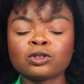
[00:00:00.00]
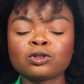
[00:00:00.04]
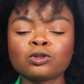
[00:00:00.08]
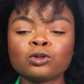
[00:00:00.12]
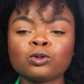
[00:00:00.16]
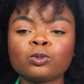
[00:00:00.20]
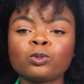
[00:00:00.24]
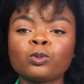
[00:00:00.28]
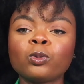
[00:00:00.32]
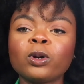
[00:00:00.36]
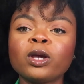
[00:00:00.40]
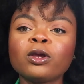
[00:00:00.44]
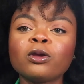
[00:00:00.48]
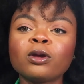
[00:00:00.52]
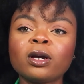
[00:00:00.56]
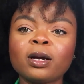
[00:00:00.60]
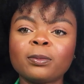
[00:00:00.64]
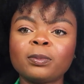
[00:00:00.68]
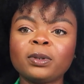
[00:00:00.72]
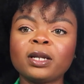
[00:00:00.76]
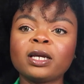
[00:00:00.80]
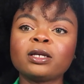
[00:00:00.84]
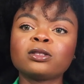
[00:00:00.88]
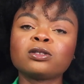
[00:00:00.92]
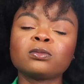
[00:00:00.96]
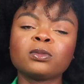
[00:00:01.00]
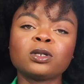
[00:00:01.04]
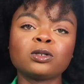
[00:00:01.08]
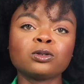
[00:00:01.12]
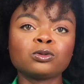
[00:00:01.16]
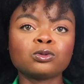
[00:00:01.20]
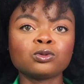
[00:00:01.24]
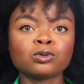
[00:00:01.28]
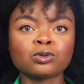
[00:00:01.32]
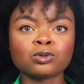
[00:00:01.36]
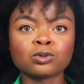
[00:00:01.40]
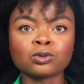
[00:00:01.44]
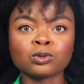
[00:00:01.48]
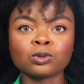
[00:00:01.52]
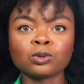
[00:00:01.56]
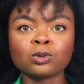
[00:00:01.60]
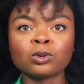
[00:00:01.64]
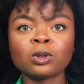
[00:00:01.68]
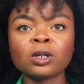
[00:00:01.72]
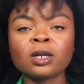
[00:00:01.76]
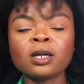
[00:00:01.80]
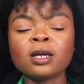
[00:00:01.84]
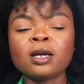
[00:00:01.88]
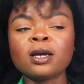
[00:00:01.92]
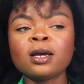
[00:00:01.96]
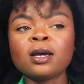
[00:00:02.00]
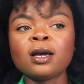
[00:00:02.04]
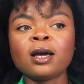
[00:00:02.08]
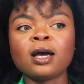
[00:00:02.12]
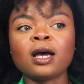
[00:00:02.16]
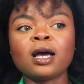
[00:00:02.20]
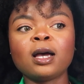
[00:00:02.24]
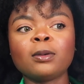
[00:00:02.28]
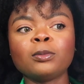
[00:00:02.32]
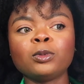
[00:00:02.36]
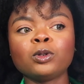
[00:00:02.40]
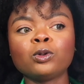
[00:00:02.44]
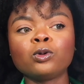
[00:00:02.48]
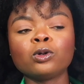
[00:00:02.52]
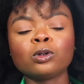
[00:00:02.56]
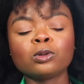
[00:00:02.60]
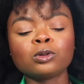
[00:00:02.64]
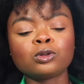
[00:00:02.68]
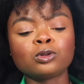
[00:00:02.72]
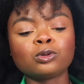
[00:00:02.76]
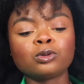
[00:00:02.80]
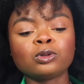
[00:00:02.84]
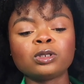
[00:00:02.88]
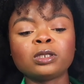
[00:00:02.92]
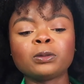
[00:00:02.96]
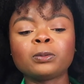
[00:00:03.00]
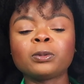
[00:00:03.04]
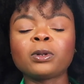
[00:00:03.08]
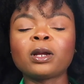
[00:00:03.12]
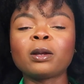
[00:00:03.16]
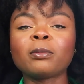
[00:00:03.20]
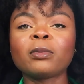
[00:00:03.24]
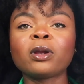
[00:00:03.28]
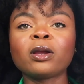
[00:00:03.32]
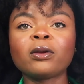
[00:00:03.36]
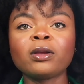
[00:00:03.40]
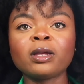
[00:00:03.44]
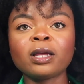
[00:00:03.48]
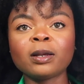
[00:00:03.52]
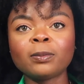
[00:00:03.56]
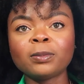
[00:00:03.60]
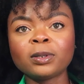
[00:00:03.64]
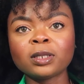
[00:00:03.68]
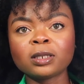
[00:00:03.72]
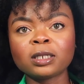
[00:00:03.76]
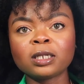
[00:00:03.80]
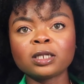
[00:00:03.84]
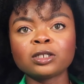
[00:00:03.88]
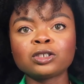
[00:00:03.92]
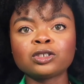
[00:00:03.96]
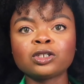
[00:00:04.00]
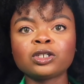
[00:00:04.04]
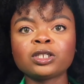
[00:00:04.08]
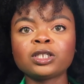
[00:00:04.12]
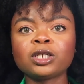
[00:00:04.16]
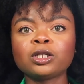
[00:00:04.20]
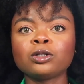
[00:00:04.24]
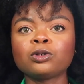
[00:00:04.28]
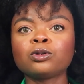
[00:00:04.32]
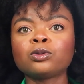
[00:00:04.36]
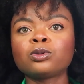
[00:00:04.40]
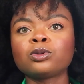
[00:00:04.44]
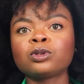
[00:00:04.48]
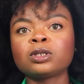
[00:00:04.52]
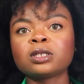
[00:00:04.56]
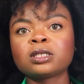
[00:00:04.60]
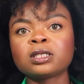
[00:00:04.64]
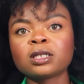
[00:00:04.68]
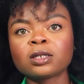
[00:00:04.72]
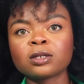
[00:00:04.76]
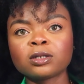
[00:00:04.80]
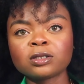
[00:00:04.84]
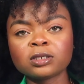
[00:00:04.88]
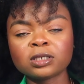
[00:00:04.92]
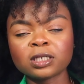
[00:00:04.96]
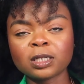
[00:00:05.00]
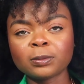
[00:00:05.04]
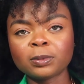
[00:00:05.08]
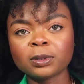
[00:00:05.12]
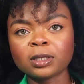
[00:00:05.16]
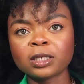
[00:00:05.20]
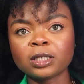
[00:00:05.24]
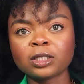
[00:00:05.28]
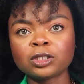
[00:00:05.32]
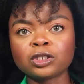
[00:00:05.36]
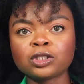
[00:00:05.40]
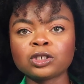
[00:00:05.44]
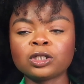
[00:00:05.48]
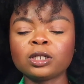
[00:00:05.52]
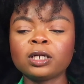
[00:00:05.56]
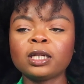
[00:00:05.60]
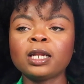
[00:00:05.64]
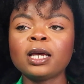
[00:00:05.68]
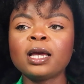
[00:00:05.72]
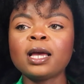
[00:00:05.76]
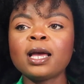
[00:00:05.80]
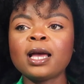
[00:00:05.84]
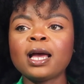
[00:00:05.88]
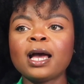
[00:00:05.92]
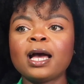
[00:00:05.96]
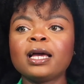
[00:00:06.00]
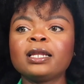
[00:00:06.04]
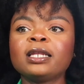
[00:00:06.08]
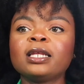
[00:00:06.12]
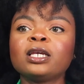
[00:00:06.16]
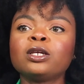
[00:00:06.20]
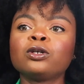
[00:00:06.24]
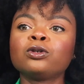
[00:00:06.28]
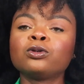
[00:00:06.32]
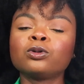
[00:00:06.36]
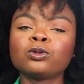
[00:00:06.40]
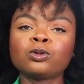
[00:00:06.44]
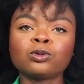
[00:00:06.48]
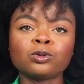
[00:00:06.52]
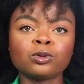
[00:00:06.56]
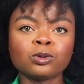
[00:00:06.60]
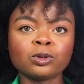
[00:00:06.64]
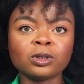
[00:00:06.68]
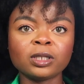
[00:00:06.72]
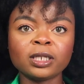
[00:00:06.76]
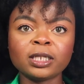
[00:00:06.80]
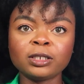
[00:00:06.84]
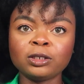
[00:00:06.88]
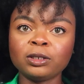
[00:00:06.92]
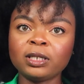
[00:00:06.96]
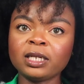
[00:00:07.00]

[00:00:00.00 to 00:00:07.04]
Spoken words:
So when you're applying to medical school, you go through the primary application, then you go through the secondary application, and then you